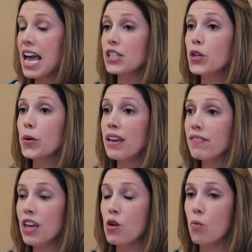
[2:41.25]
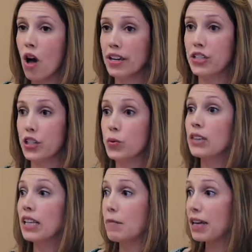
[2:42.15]
And so if they wanted
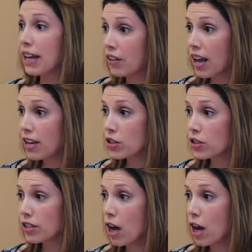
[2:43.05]
to limit international